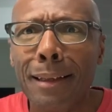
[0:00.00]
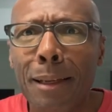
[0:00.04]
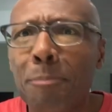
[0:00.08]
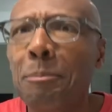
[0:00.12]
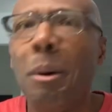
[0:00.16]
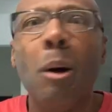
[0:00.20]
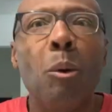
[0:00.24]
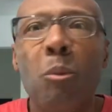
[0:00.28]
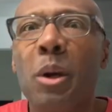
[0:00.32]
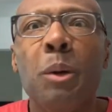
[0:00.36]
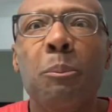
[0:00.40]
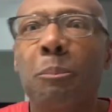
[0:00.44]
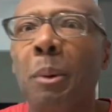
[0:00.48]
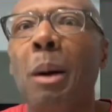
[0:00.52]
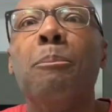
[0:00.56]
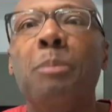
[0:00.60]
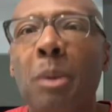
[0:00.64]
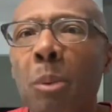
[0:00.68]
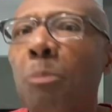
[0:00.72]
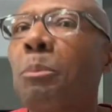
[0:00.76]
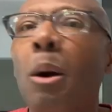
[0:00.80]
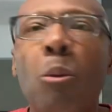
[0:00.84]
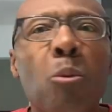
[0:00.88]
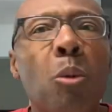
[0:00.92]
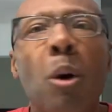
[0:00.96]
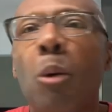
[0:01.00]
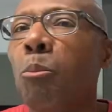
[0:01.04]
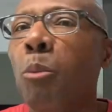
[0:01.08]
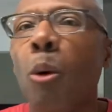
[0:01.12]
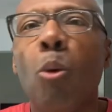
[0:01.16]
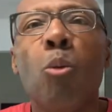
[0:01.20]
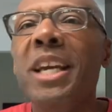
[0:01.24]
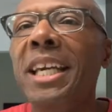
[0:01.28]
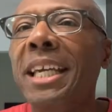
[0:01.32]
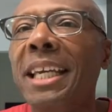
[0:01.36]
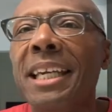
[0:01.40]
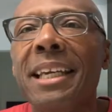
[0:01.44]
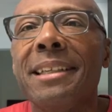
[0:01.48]
But
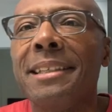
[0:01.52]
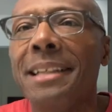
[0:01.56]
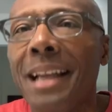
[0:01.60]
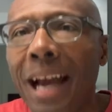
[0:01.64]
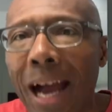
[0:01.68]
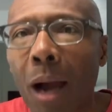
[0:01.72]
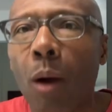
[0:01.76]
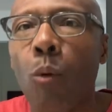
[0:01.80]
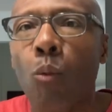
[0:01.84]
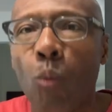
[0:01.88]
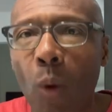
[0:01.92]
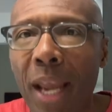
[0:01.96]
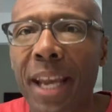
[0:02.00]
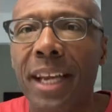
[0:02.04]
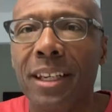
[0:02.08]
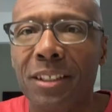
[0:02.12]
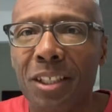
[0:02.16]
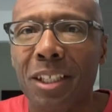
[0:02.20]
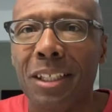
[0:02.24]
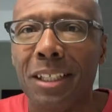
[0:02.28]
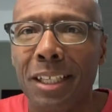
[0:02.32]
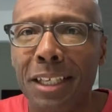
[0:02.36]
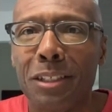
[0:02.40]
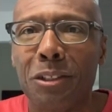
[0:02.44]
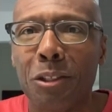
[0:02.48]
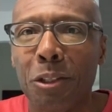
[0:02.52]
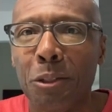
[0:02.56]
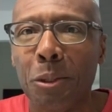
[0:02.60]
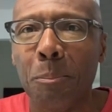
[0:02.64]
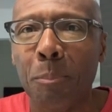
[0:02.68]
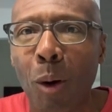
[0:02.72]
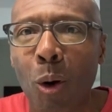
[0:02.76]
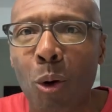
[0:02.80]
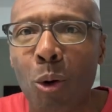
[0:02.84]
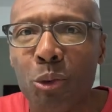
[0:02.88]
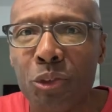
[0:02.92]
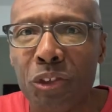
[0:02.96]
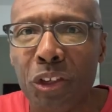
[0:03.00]
we cannot wait to get to the
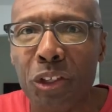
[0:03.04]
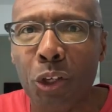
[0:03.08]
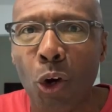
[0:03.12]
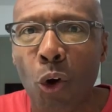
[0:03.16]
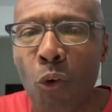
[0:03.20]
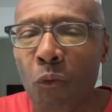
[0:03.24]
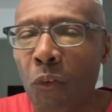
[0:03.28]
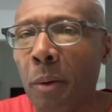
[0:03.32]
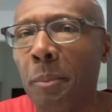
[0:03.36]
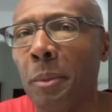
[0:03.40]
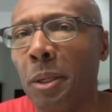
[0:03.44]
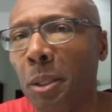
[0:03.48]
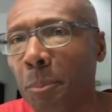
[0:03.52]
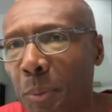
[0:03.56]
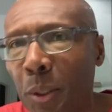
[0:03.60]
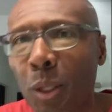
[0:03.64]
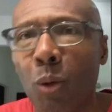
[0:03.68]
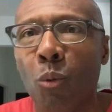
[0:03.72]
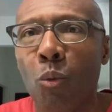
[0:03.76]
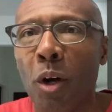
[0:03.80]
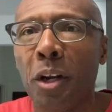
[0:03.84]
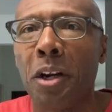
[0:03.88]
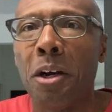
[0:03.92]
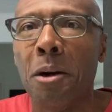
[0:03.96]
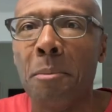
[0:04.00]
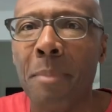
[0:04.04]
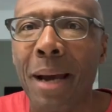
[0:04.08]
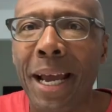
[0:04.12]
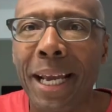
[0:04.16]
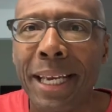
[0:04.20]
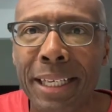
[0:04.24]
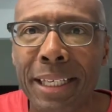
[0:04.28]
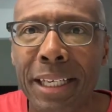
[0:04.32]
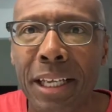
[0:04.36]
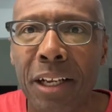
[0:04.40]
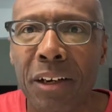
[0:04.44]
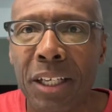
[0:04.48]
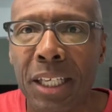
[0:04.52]
polls in November to put one of them back
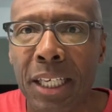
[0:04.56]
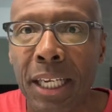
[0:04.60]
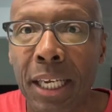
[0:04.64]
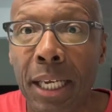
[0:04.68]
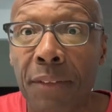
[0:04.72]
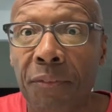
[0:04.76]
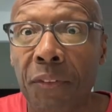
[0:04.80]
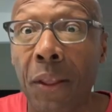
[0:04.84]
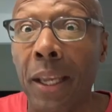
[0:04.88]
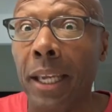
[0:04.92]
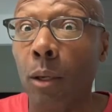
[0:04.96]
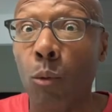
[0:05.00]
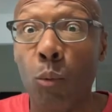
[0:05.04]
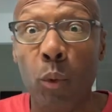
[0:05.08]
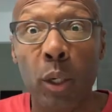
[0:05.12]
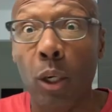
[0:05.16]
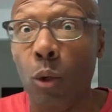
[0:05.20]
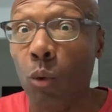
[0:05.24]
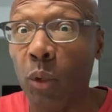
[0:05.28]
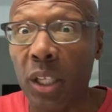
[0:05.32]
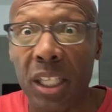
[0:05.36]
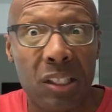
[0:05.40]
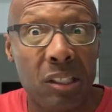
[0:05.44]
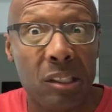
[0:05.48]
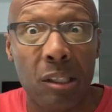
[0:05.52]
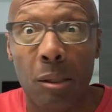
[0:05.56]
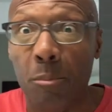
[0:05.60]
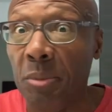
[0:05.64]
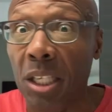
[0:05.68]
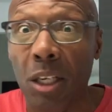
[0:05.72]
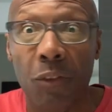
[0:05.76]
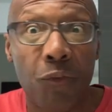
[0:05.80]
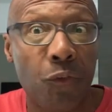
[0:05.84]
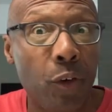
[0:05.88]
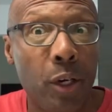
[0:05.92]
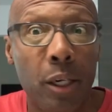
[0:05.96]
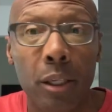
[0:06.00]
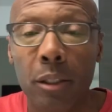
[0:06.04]
in there again, thinking we're going to get something
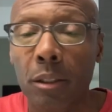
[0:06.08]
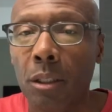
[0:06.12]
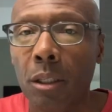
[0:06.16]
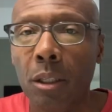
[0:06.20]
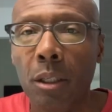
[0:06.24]
different.